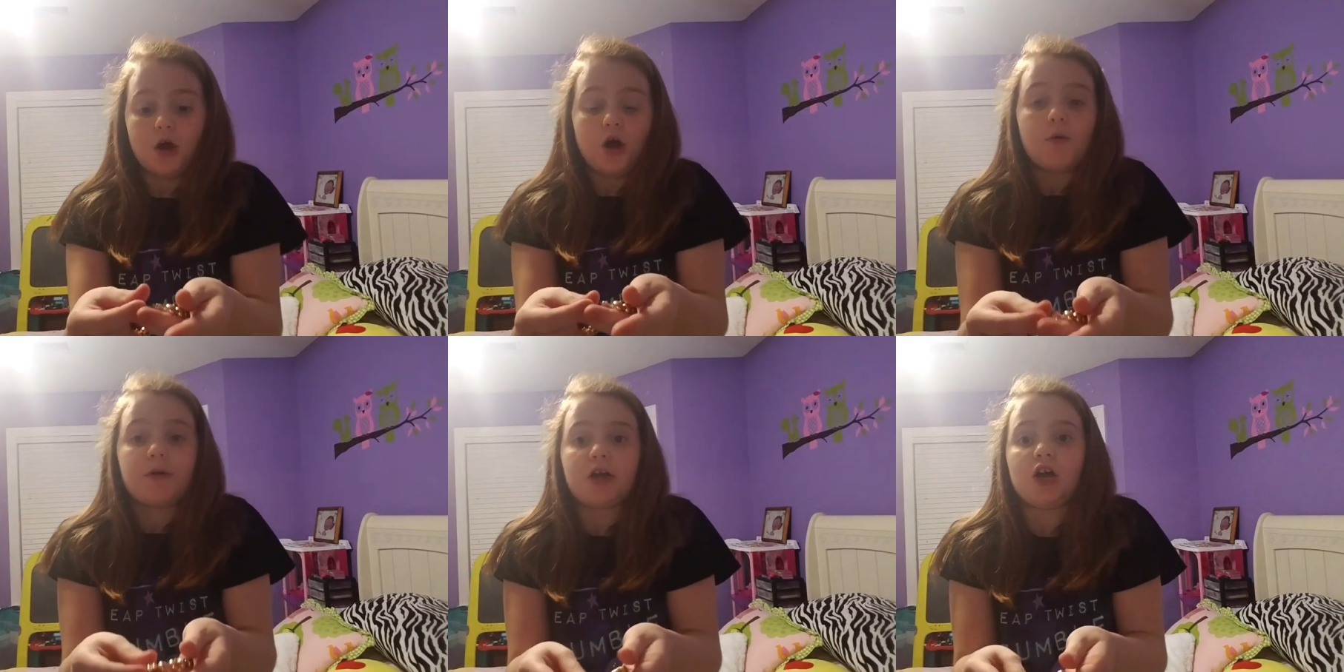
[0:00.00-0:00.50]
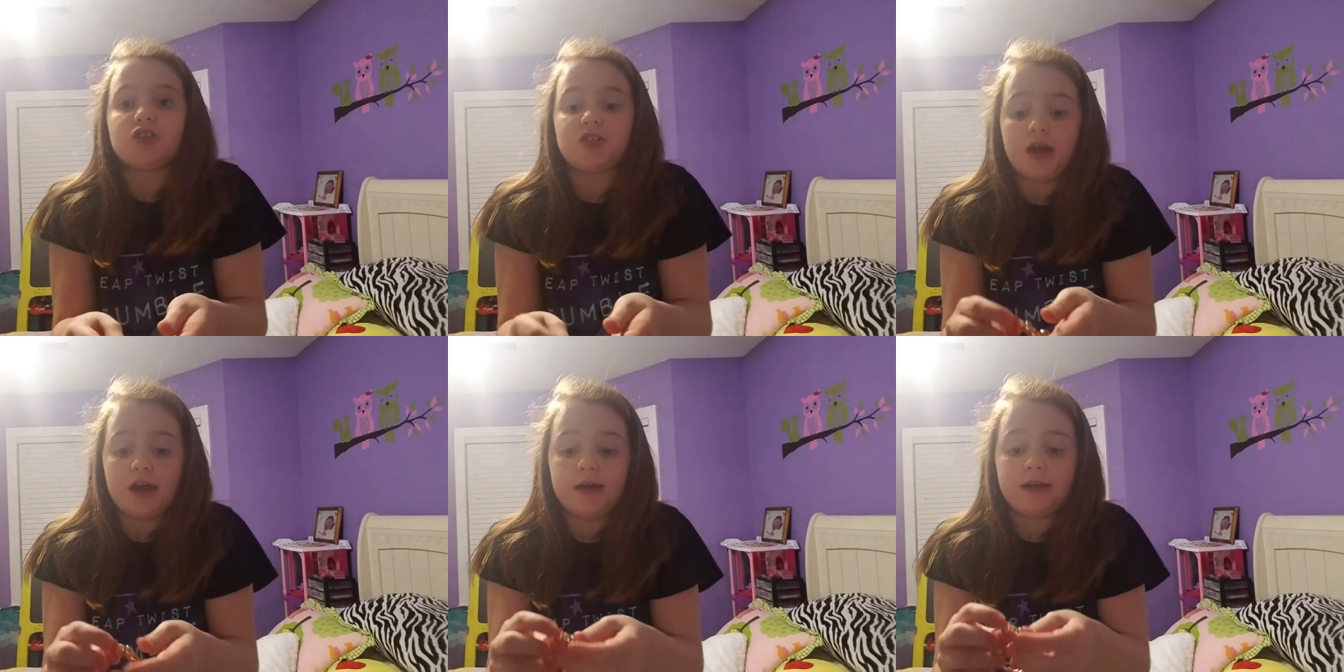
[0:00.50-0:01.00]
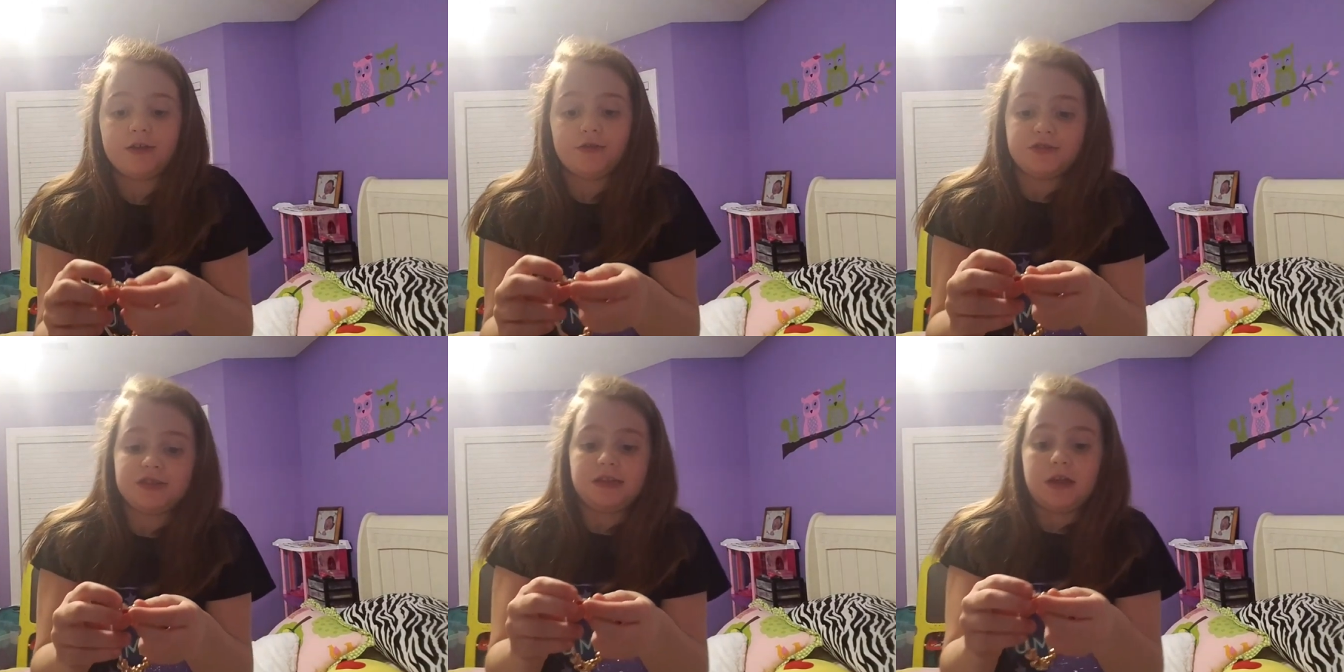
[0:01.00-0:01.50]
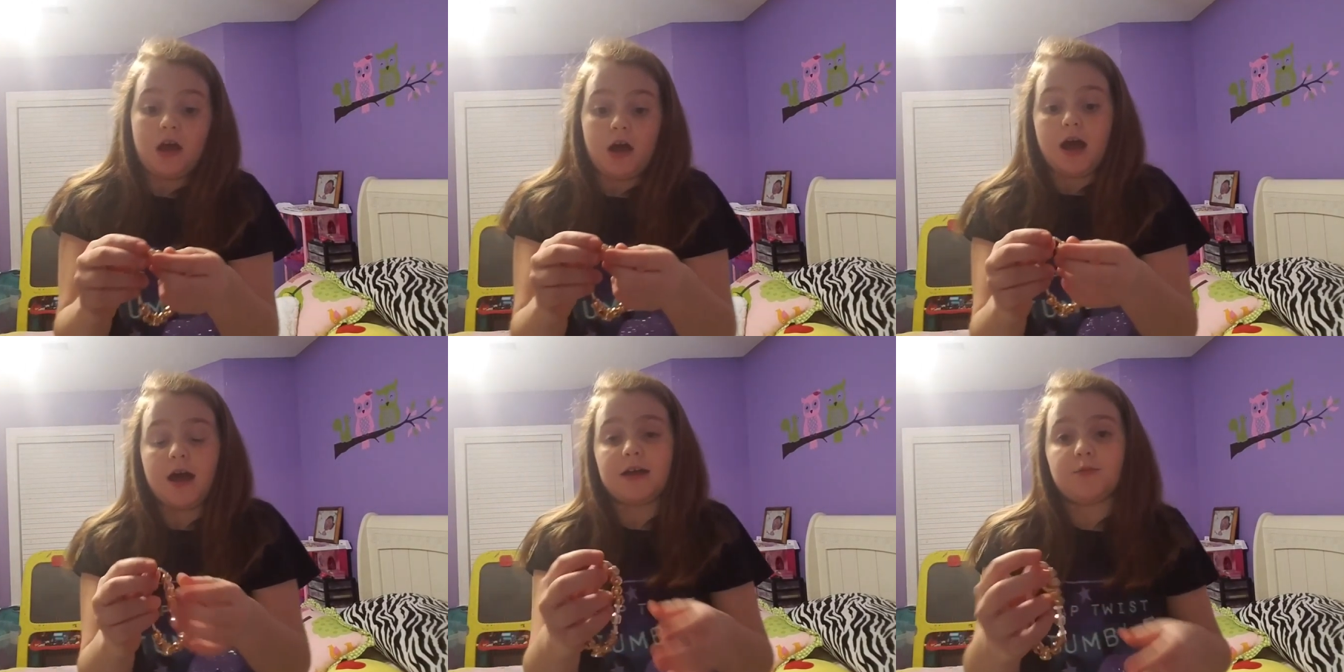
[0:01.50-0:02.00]
oh my gosh, I use it,
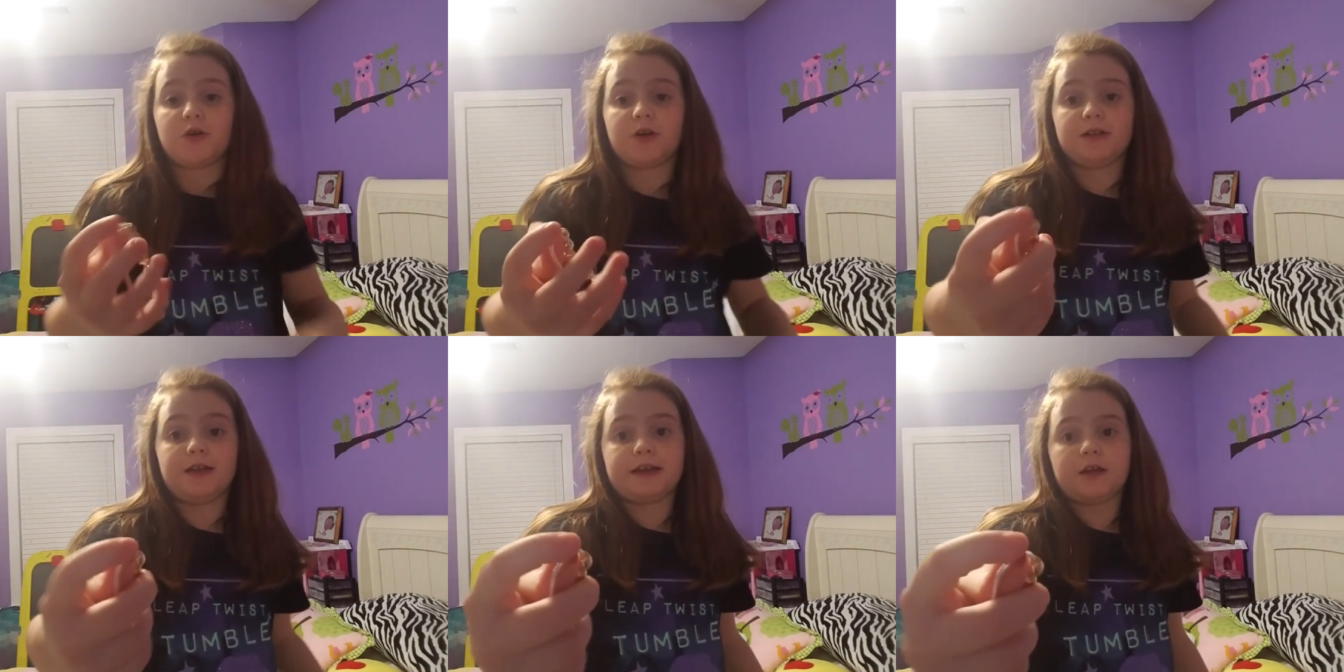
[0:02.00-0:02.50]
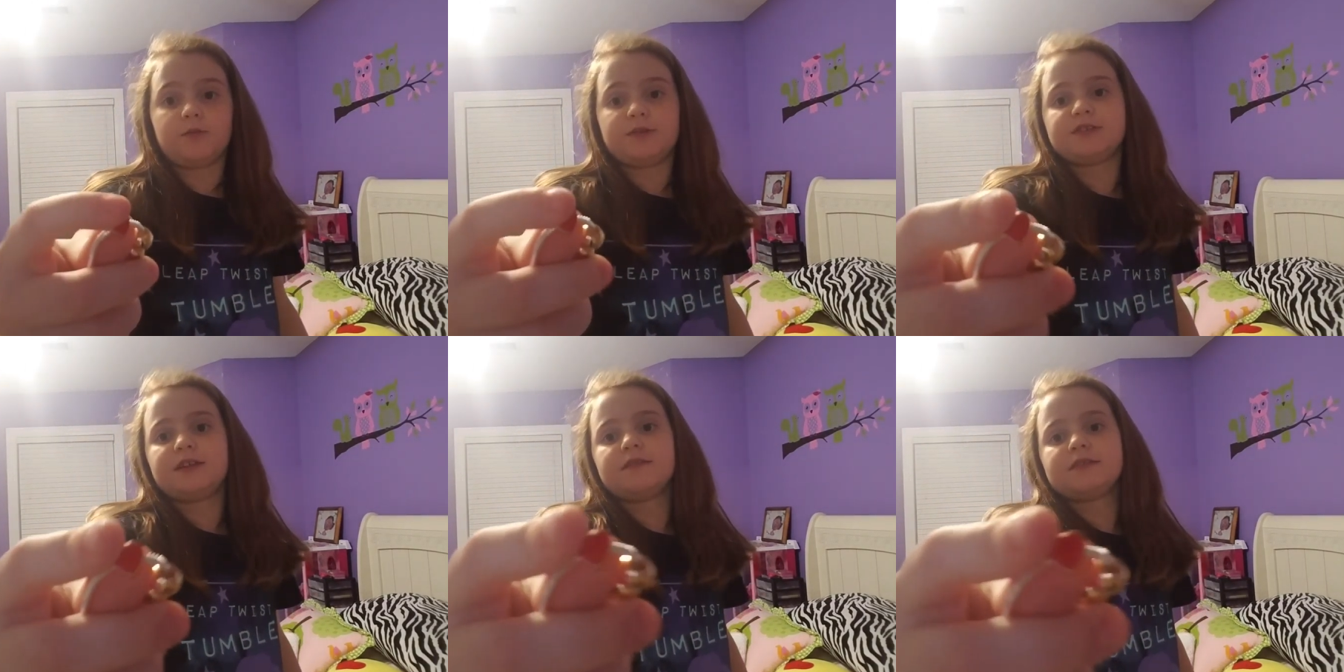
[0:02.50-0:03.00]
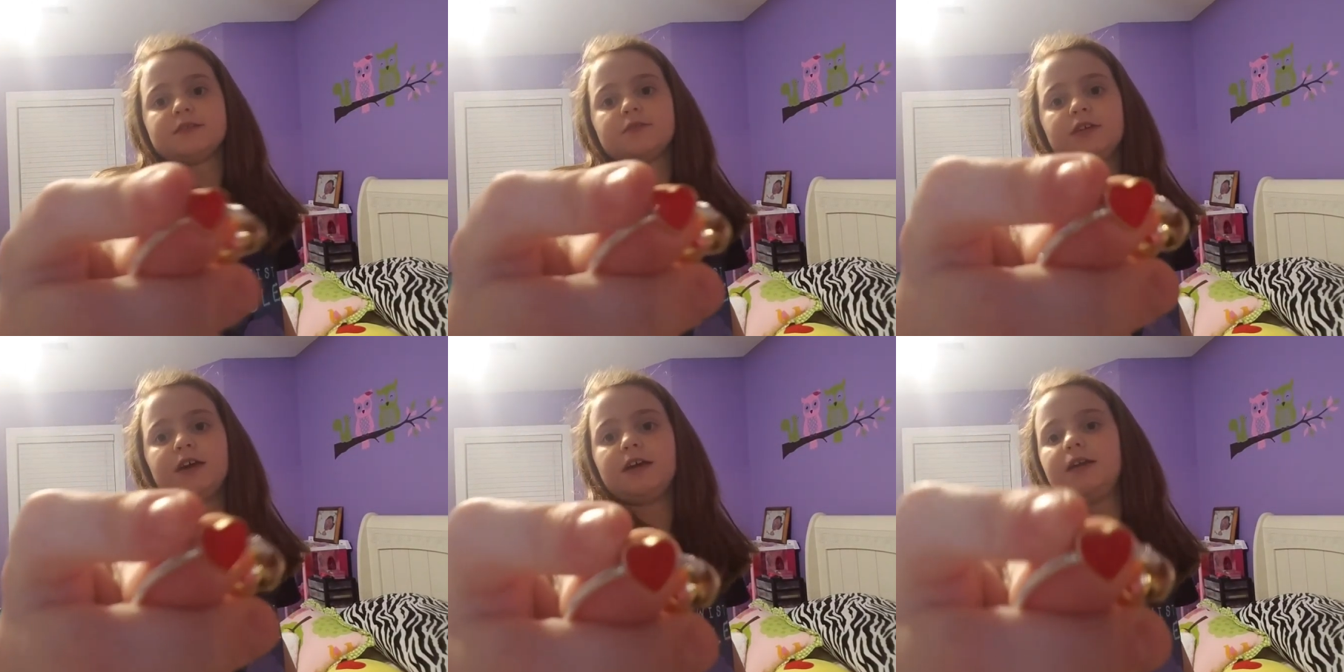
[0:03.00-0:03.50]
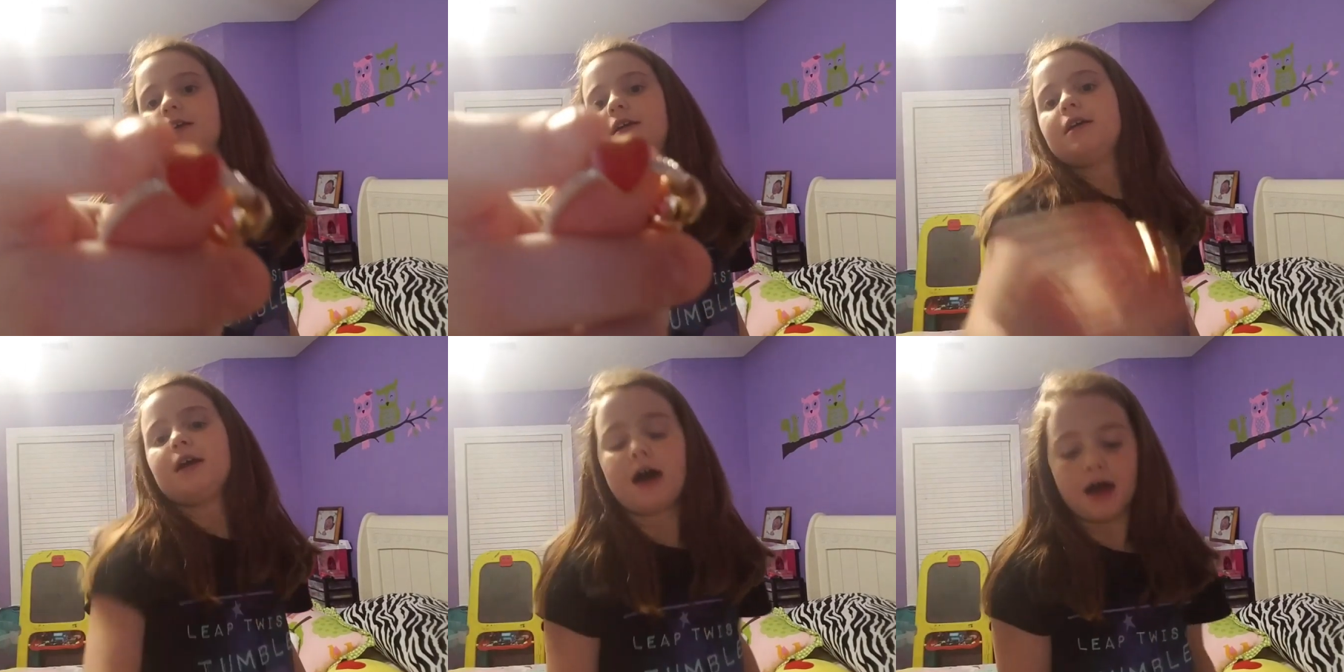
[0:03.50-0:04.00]
I wear it like almost every single day.
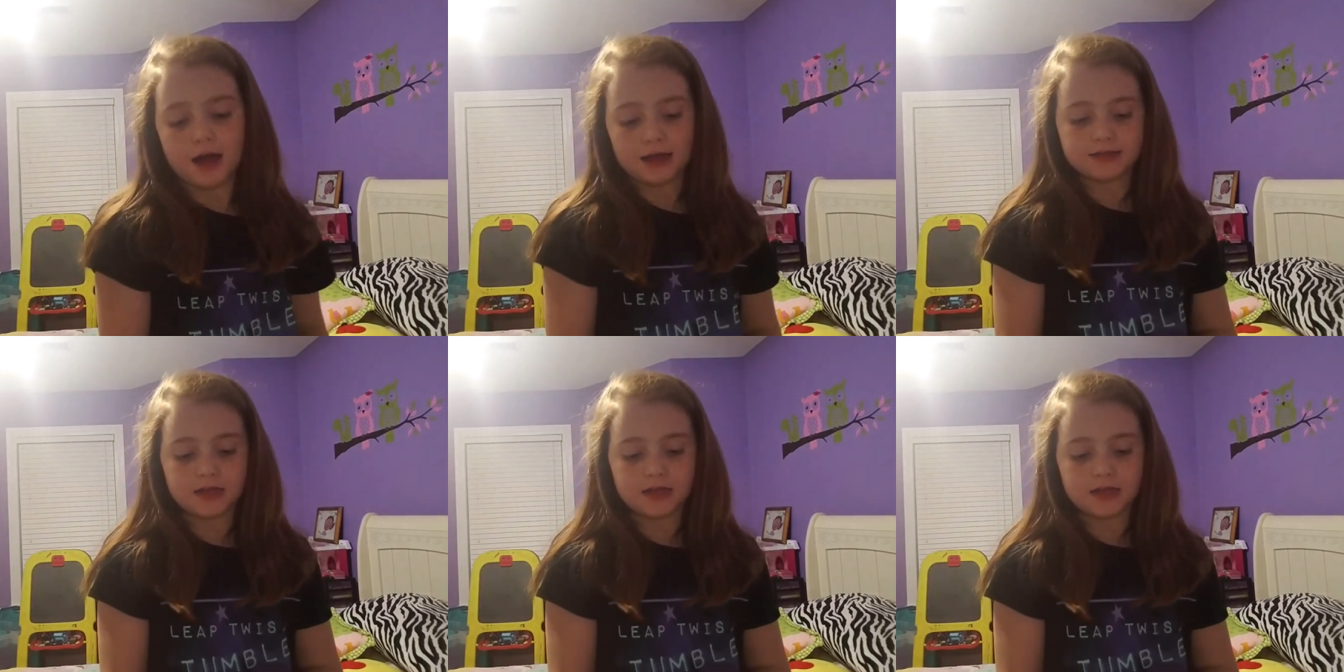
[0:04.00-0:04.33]
It's